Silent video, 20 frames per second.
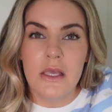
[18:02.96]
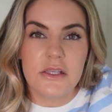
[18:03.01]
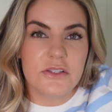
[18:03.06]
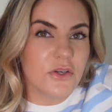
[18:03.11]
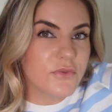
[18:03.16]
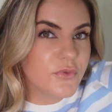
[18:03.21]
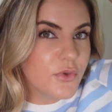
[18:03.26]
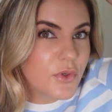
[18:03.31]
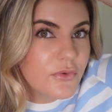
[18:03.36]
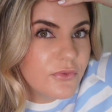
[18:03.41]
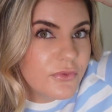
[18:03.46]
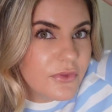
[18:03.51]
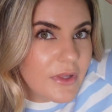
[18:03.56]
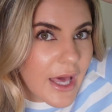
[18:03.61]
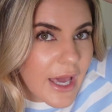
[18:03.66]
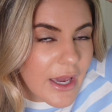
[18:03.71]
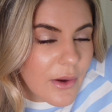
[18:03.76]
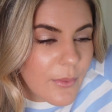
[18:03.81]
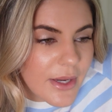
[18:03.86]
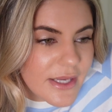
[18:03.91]
So if you have
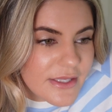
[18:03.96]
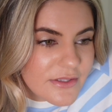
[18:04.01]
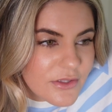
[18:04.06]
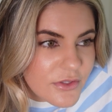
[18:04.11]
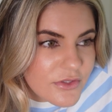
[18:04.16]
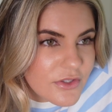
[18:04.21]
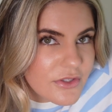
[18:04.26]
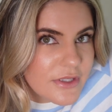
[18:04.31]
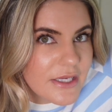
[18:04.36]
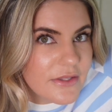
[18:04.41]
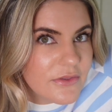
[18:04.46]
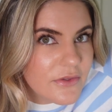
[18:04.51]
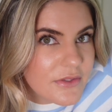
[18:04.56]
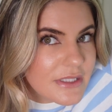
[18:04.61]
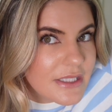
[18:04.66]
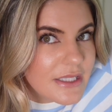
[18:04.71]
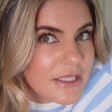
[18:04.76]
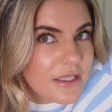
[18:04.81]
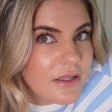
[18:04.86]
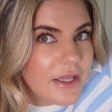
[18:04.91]
flyaways, those are like those
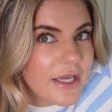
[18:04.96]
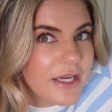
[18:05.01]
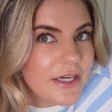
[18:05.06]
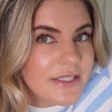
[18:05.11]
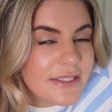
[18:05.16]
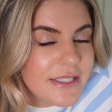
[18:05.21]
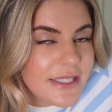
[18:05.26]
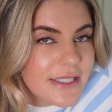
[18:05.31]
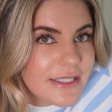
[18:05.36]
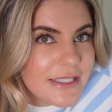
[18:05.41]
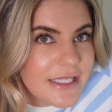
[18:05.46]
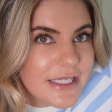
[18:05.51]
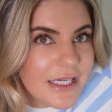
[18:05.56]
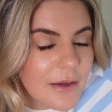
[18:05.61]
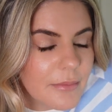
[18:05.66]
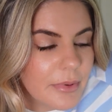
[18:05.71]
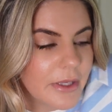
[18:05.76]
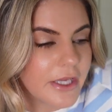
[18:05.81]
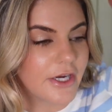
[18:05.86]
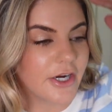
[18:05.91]
little hairs that stick
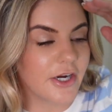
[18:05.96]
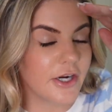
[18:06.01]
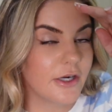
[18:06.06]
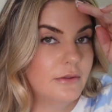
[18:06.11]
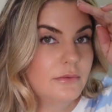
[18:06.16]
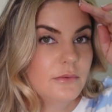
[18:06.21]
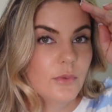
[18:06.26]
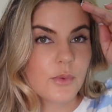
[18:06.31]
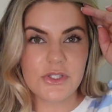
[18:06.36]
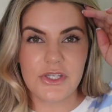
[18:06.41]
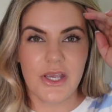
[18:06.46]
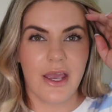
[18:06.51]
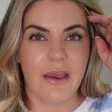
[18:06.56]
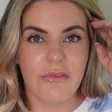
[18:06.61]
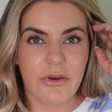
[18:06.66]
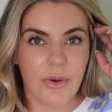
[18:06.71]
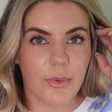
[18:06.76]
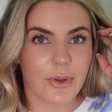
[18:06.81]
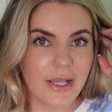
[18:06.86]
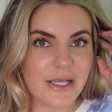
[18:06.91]
up here, which
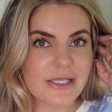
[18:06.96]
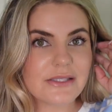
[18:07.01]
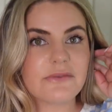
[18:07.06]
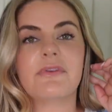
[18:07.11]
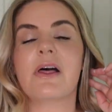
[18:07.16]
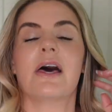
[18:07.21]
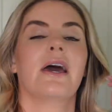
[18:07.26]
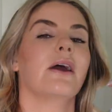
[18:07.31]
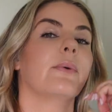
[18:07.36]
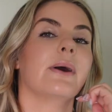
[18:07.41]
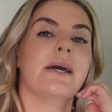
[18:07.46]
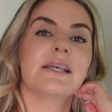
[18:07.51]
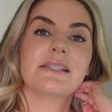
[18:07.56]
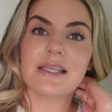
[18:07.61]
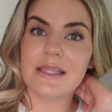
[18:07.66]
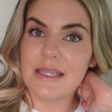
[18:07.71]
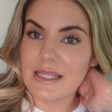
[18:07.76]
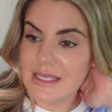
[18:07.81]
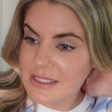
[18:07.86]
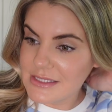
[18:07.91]
everyone has flyaways.
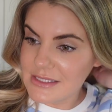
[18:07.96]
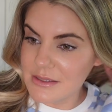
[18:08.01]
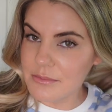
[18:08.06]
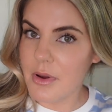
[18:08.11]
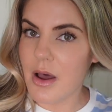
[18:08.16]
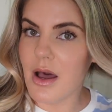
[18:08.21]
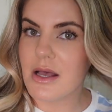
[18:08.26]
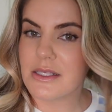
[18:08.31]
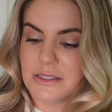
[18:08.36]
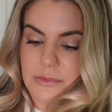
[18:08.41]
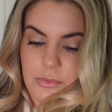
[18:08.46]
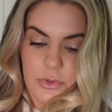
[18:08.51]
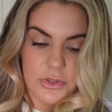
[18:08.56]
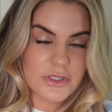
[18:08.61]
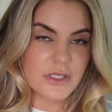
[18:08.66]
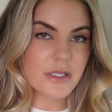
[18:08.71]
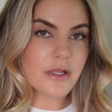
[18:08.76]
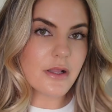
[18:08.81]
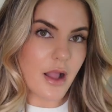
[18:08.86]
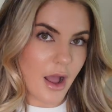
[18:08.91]
I think it's impossible
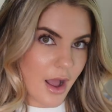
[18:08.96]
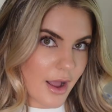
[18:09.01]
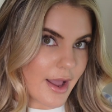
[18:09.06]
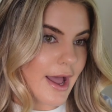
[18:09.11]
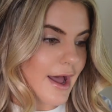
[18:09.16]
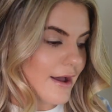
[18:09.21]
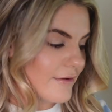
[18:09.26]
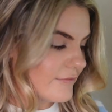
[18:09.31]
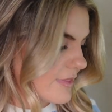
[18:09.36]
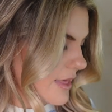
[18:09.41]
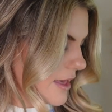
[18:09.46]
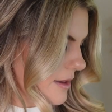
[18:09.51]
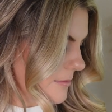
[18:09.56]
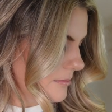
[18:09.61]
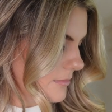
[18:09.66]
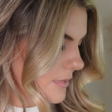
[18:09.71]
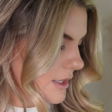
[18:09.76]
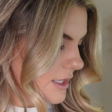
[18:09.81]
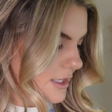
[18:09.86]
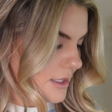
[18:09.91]
to not have
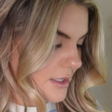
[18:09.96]
them.